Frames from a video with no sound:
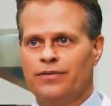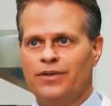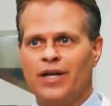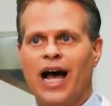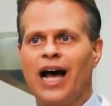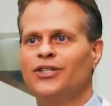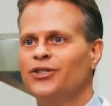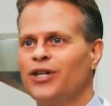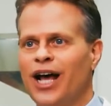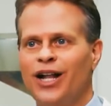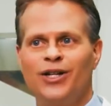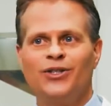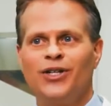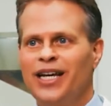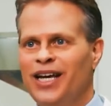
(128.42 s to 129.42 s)
I
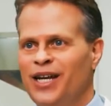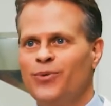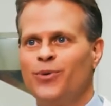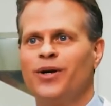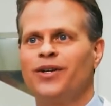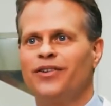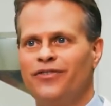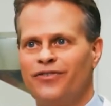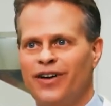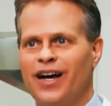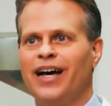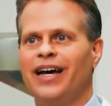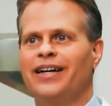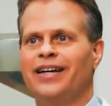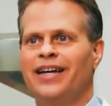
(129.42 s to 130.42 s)
challenge anyone to
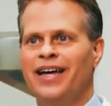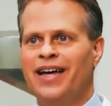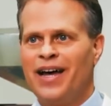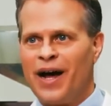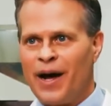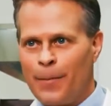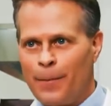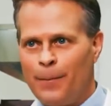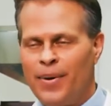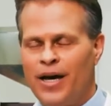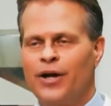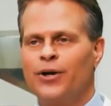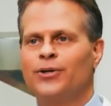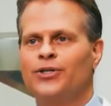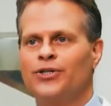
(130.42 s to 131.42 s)
find a
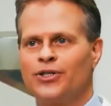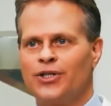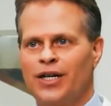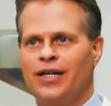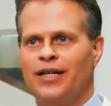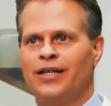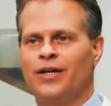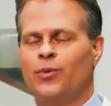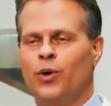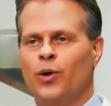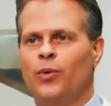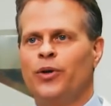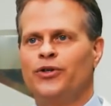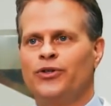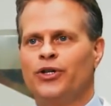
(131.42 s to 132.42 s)
better study than what
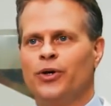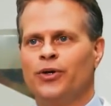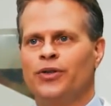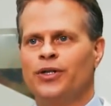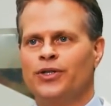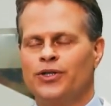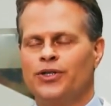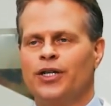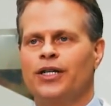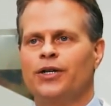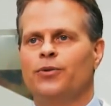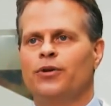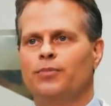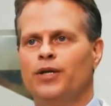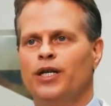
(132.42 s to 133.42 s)
we showed in this study
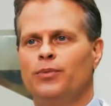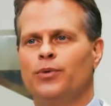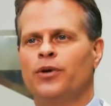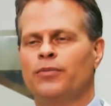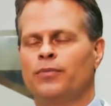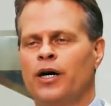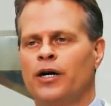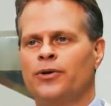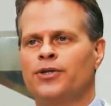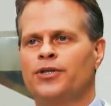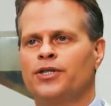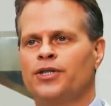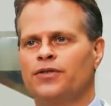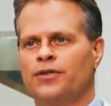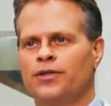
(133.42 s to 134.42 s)
with people with moderate
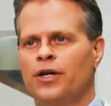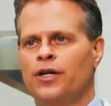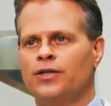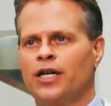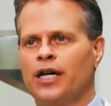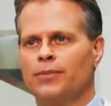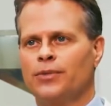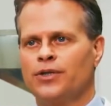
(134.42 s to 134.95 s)
to severe Alzheimer's